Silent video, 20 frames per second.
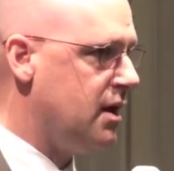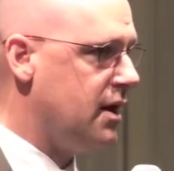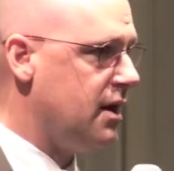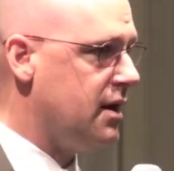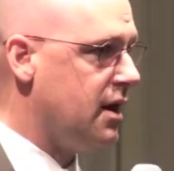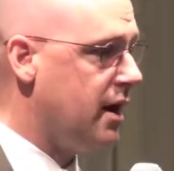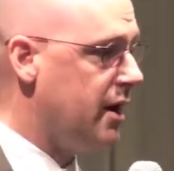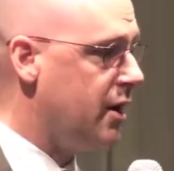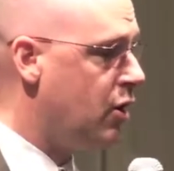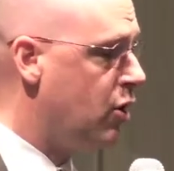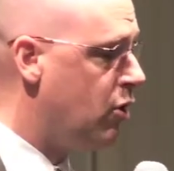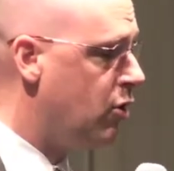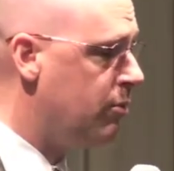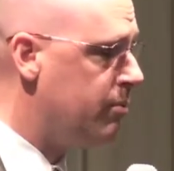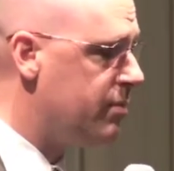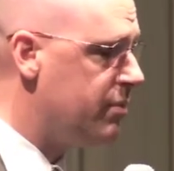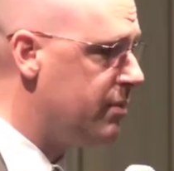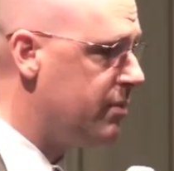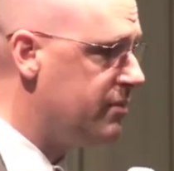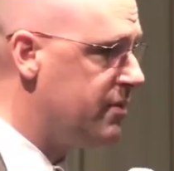And I
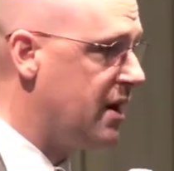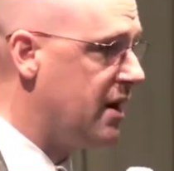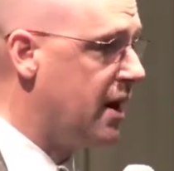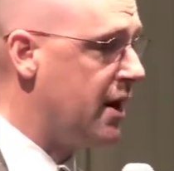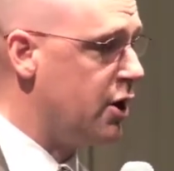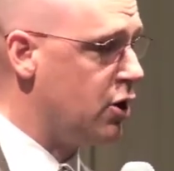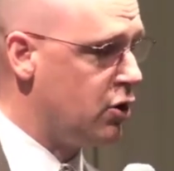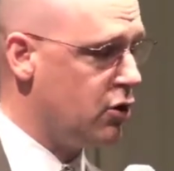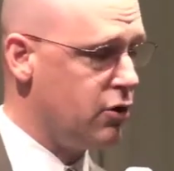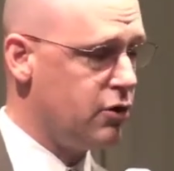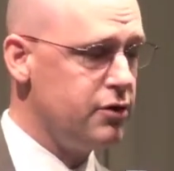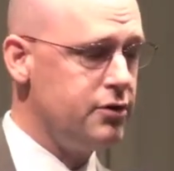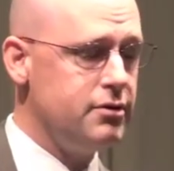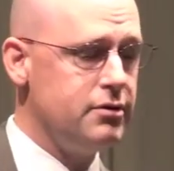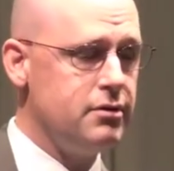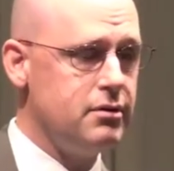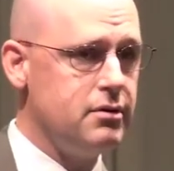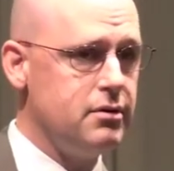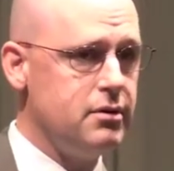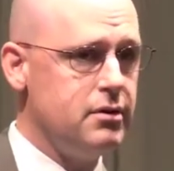hope that I
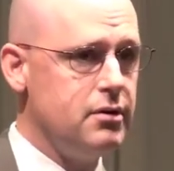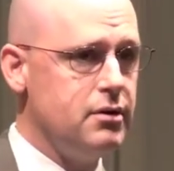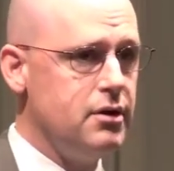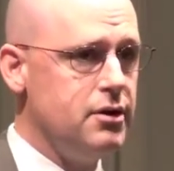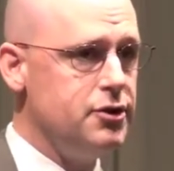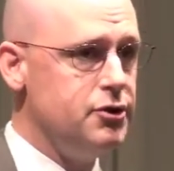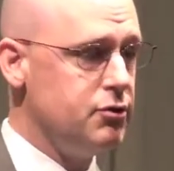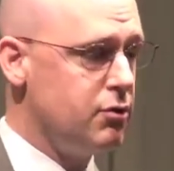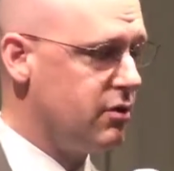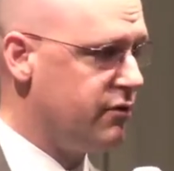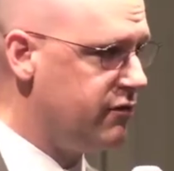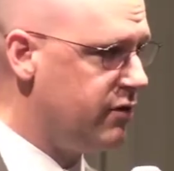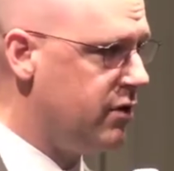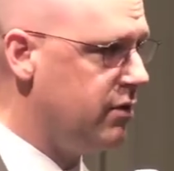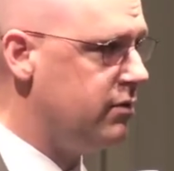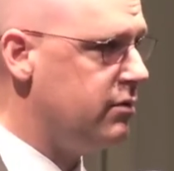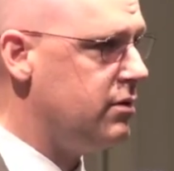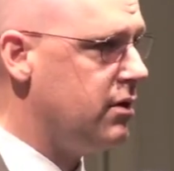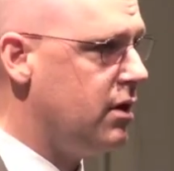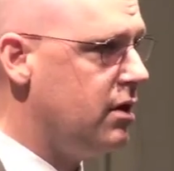earn your
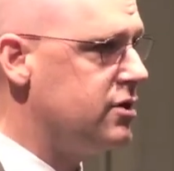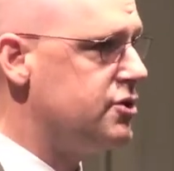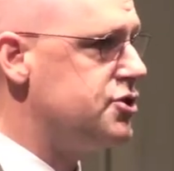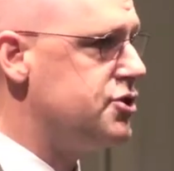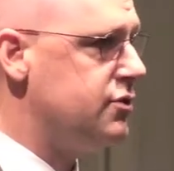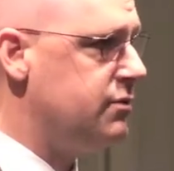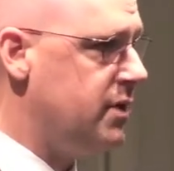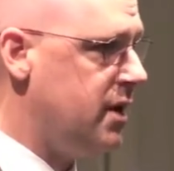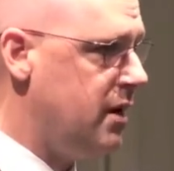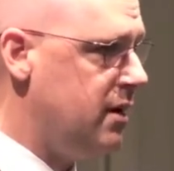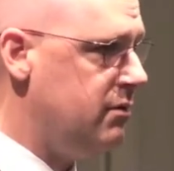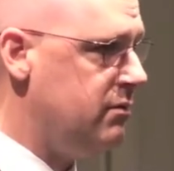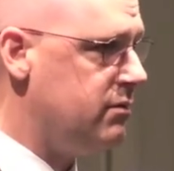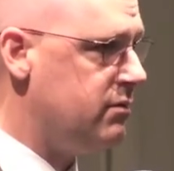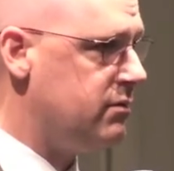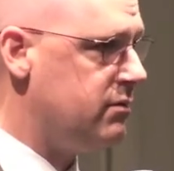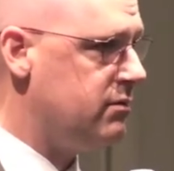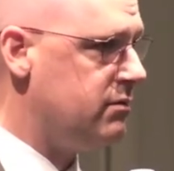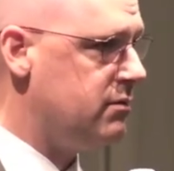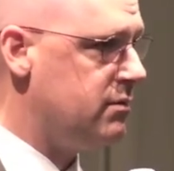vote on June
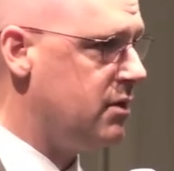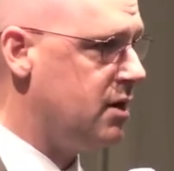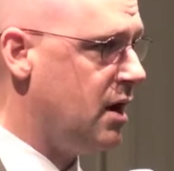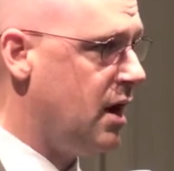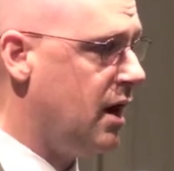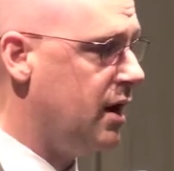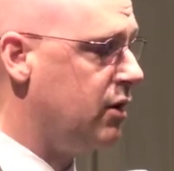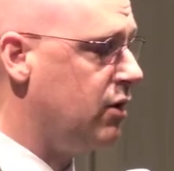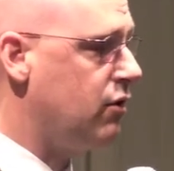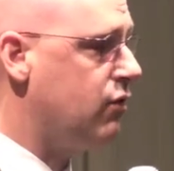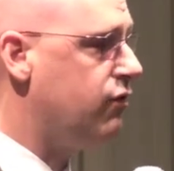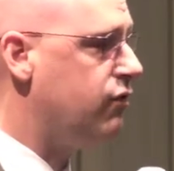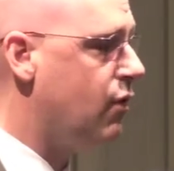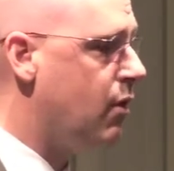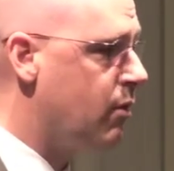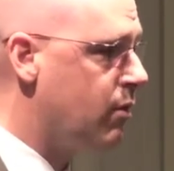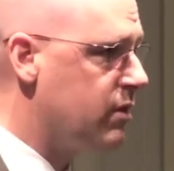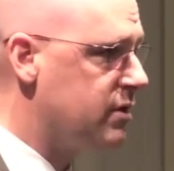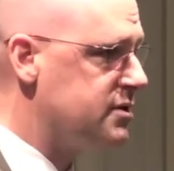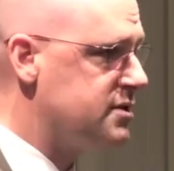8th. I look
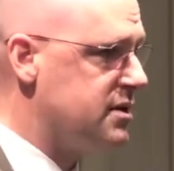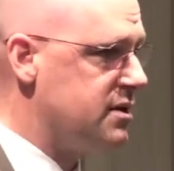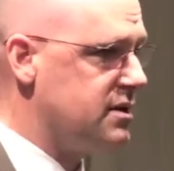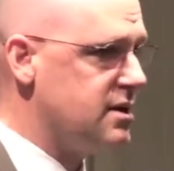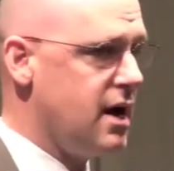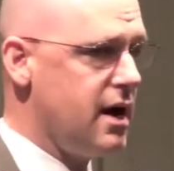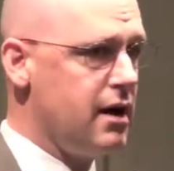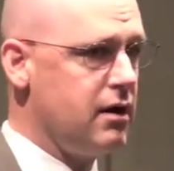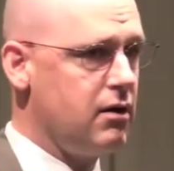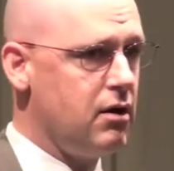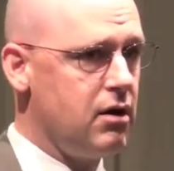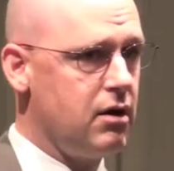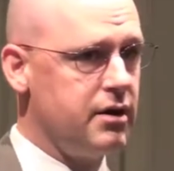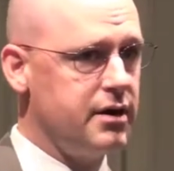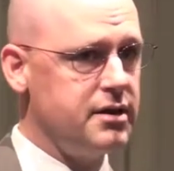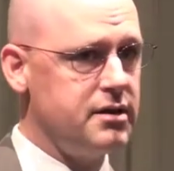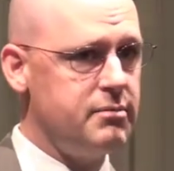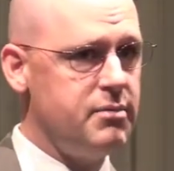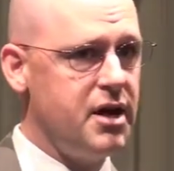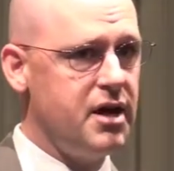forward to the
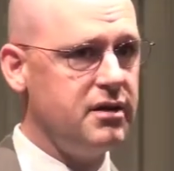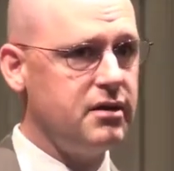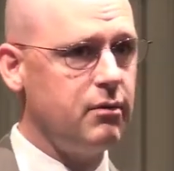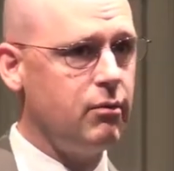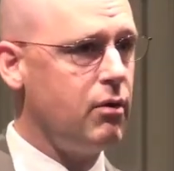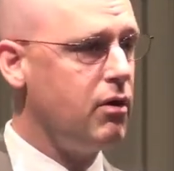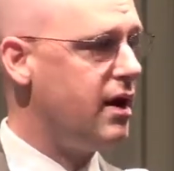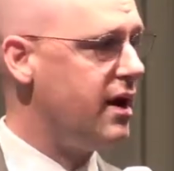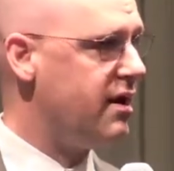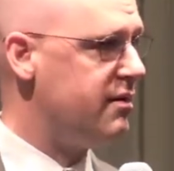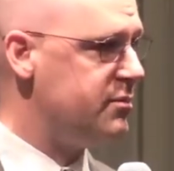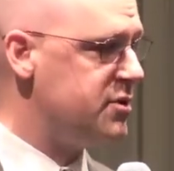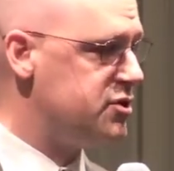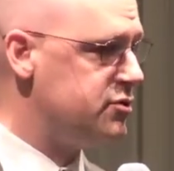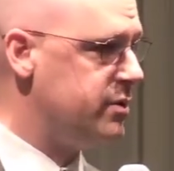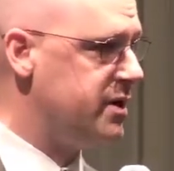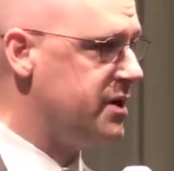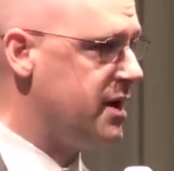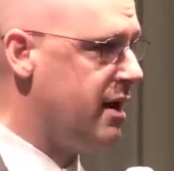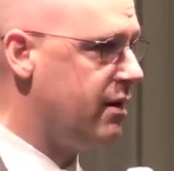dialogue and debate that we'll have
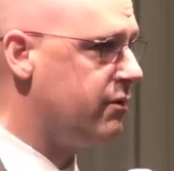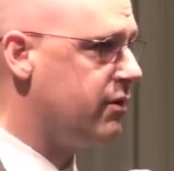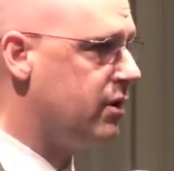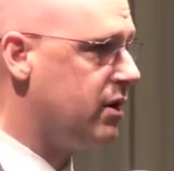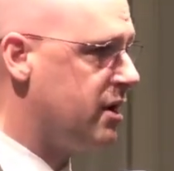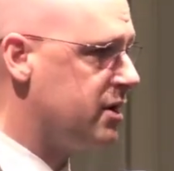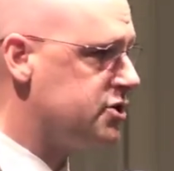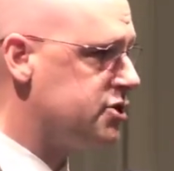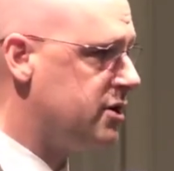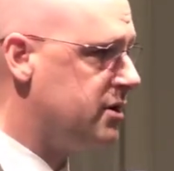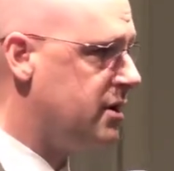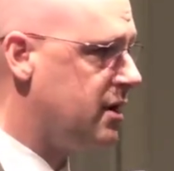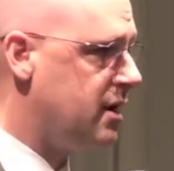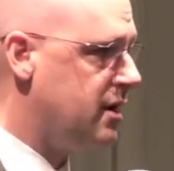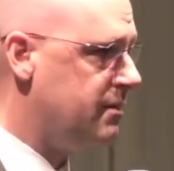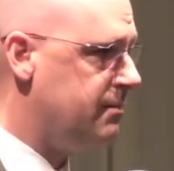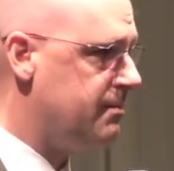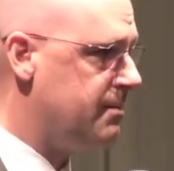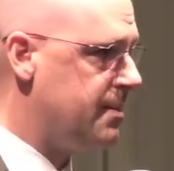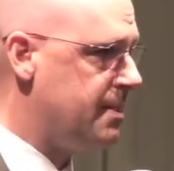between now and Election
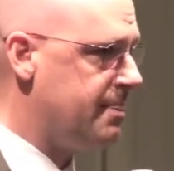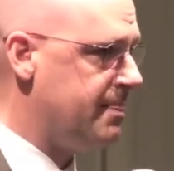Day.